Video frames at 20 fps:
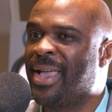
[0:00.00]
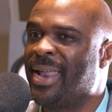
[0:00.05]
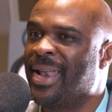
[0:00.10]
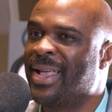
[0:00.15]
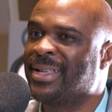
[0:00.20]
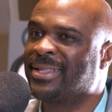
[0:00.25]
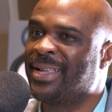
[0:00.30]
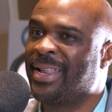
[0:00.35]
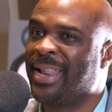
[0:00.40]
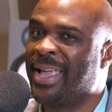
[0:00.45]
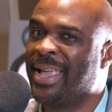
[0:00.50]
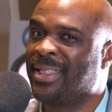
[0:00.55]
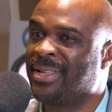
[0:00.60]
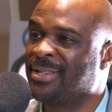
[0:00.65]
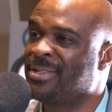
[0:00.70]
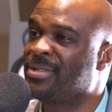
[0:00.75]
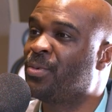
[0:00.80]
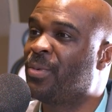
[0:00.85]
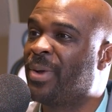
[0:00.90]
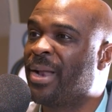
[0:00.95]
And I said, hey,
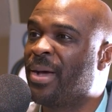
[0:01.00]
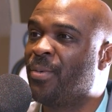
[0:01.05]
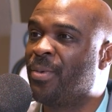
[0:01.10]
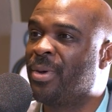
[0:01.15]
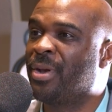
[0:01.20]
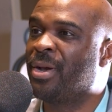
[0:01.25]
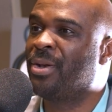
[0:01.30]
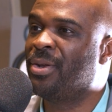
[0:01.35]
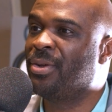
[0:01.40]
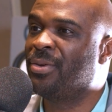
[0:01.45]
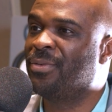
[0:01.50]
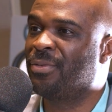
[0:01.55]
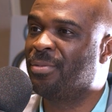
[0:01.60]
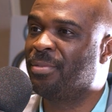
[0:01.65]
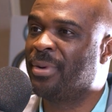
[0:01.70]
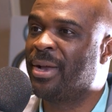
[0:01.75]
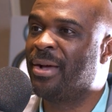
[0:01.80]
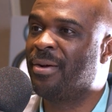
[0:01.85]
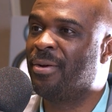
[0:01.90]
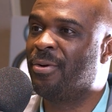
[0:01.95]
this is what I want to do
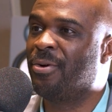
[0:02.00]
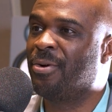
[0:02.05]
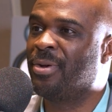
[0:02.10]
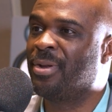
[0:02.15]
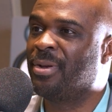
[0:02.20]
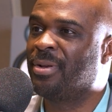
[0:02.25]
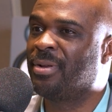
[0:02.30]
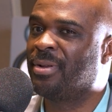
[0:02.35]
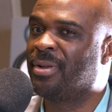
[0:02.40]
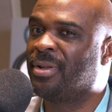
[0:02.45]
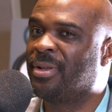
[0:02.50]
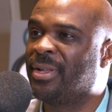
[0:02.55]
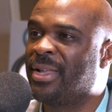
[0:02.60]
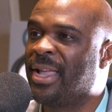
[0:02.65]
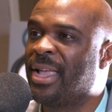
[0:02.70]
from now on. Yeah.